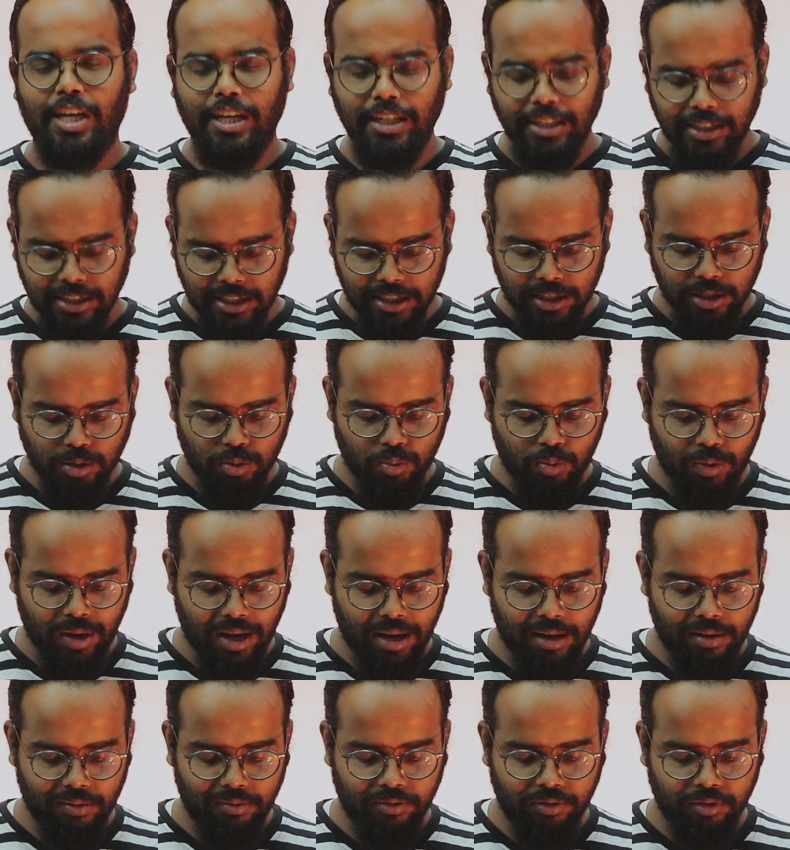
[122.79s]
Genesis
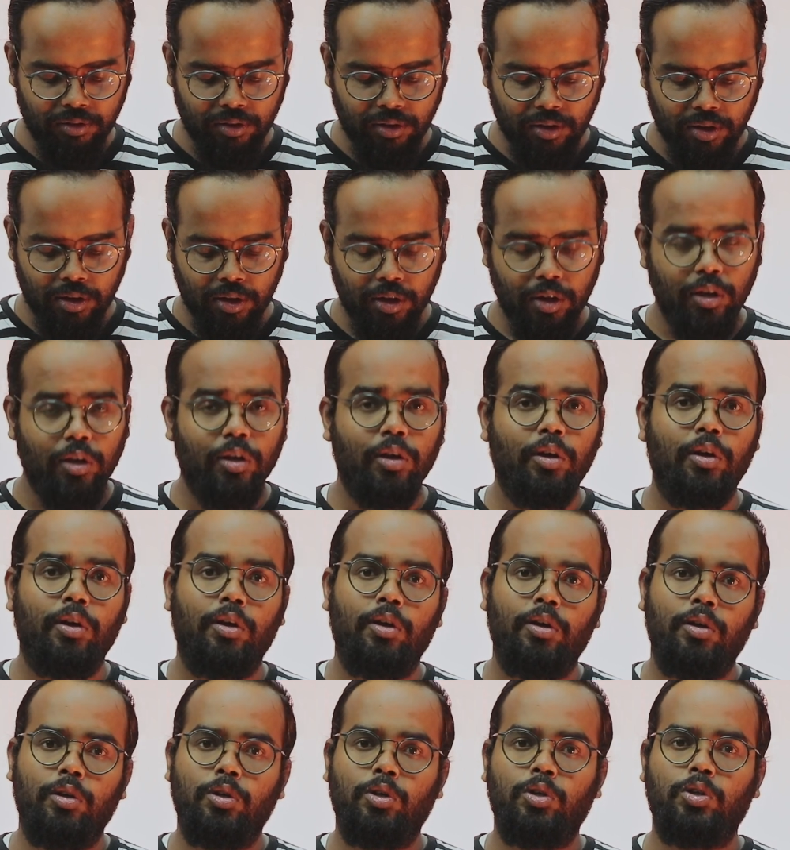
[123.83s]
12
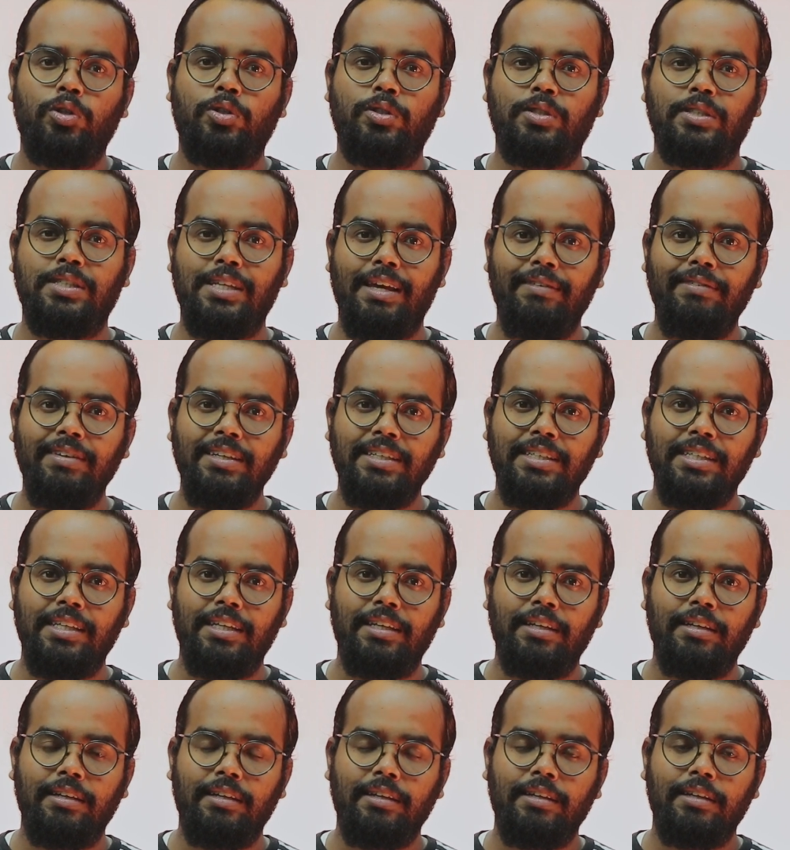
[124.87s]
to
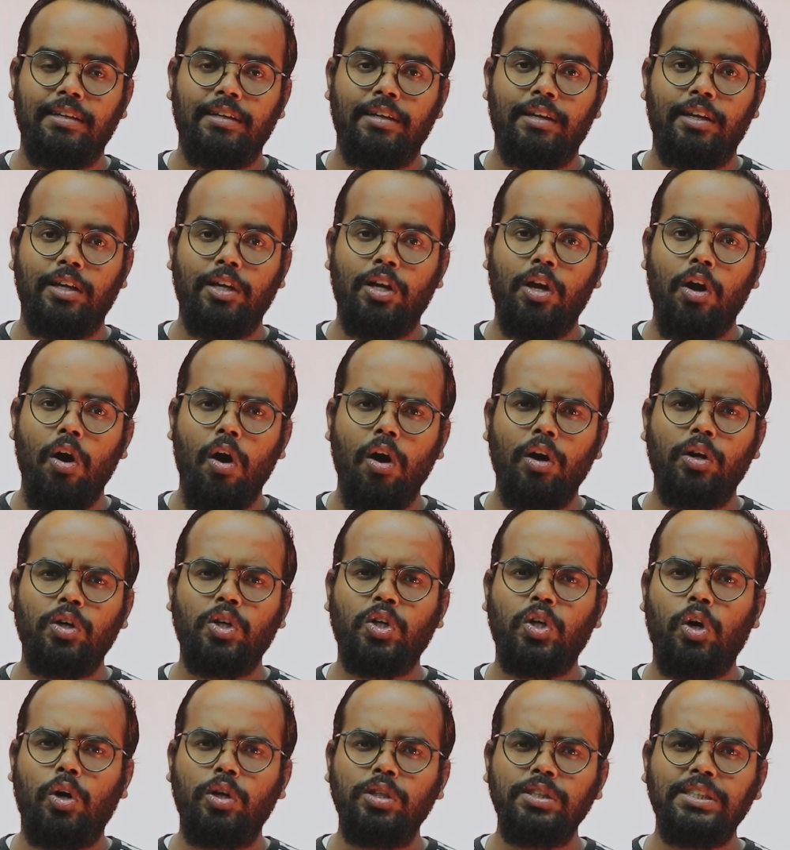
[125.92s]
17,
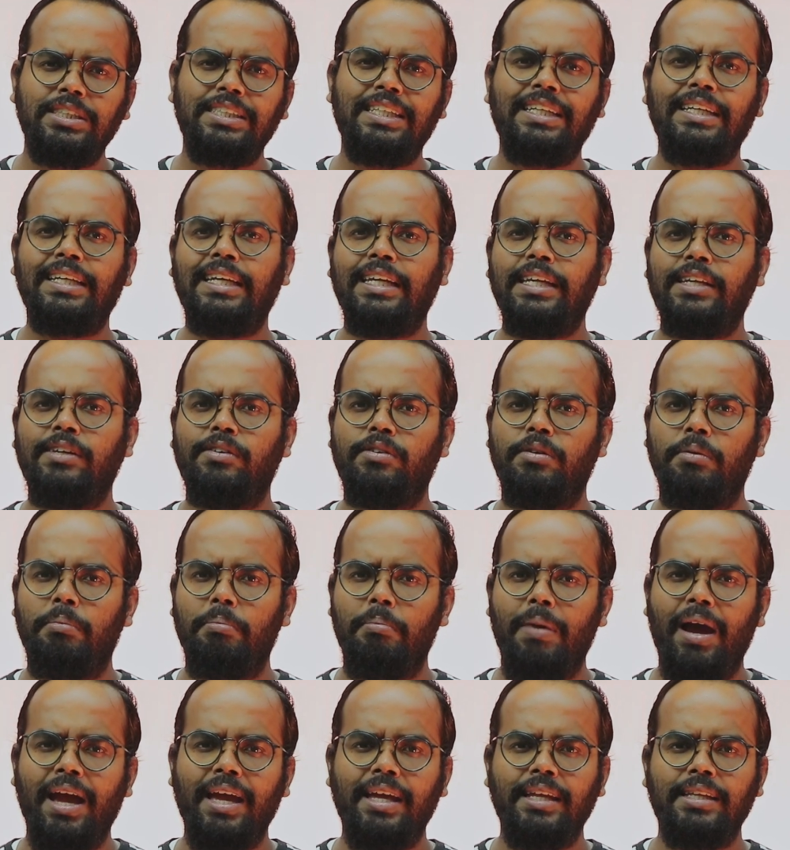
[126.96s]
God constantly
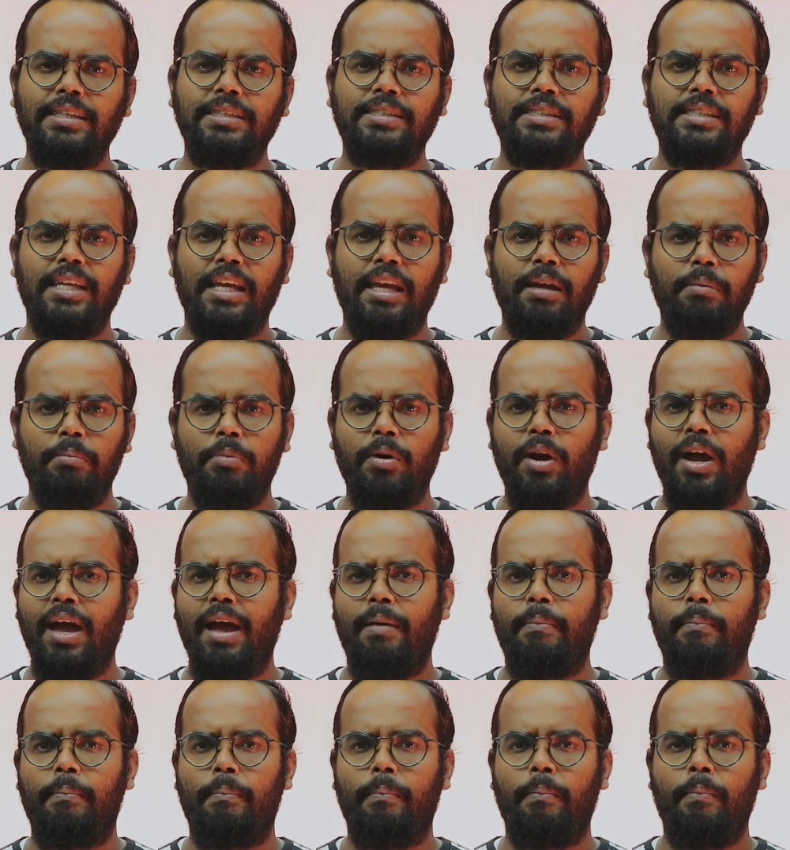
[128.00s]
reminds
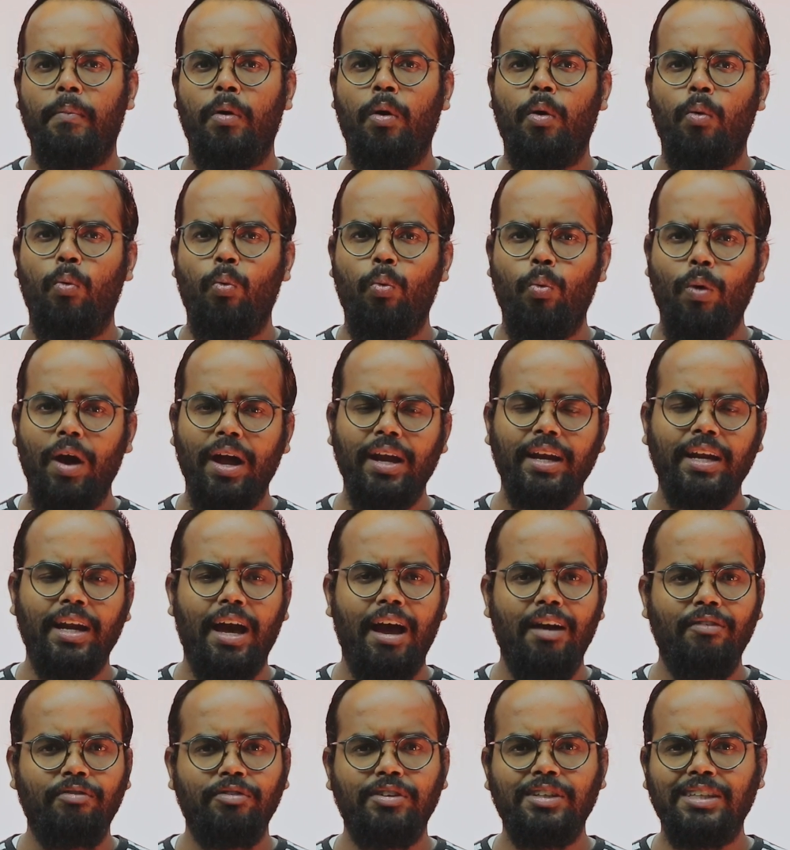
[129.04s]
Abraham, one
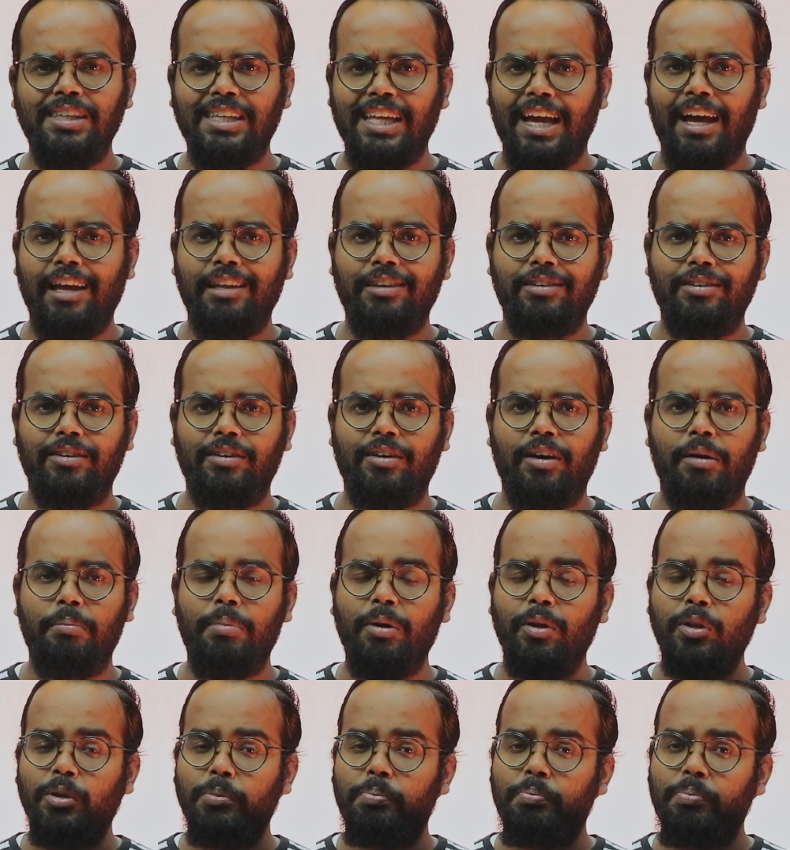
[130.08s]
after the other,
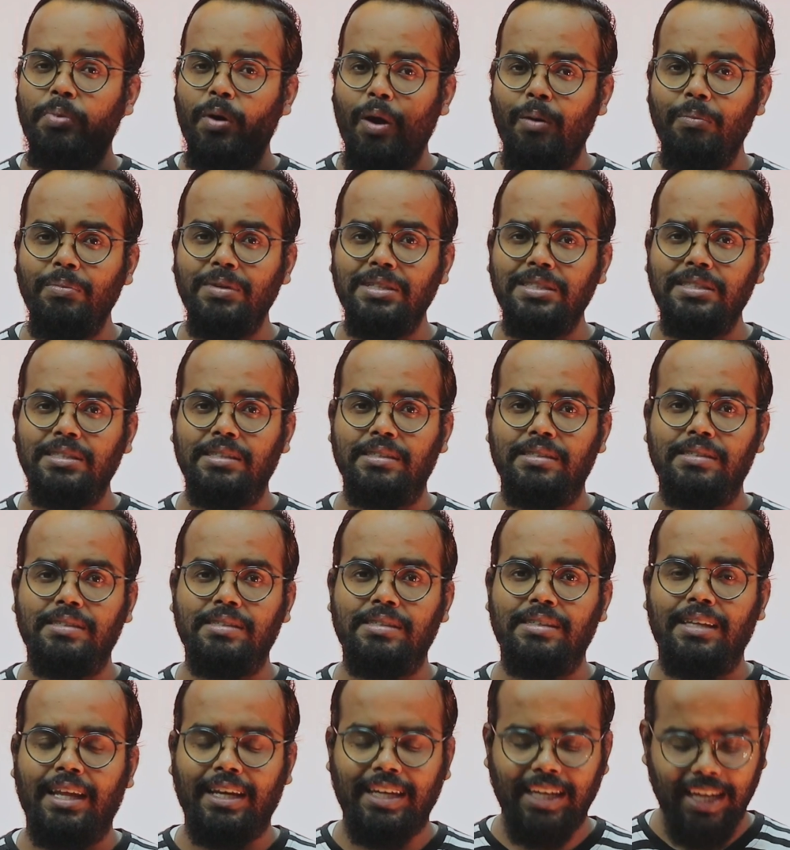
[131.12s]
about the promises
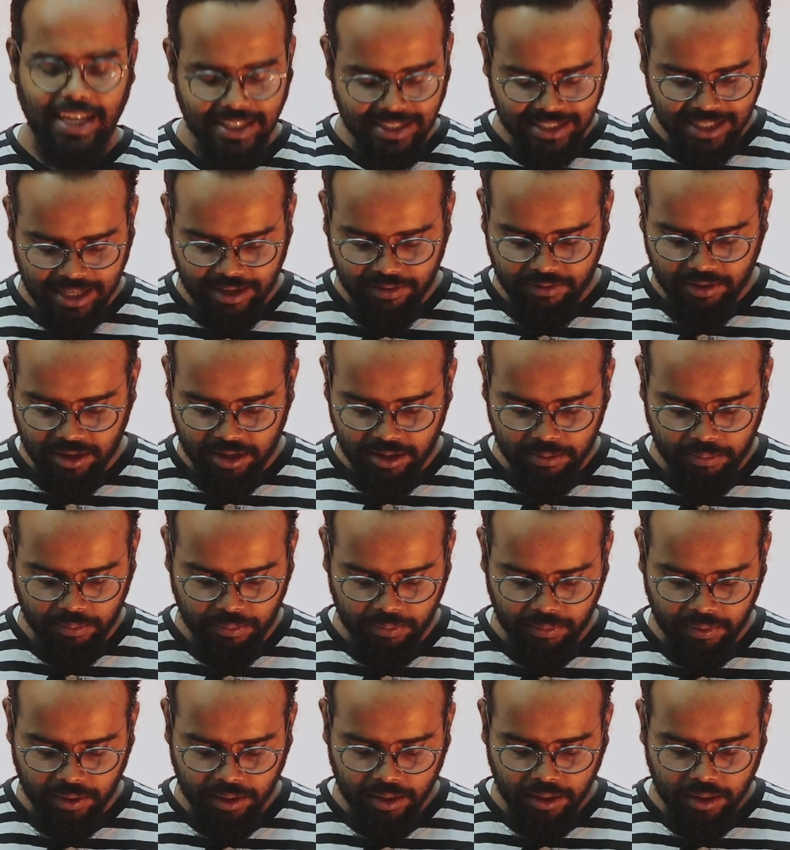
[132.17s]
that He has given him.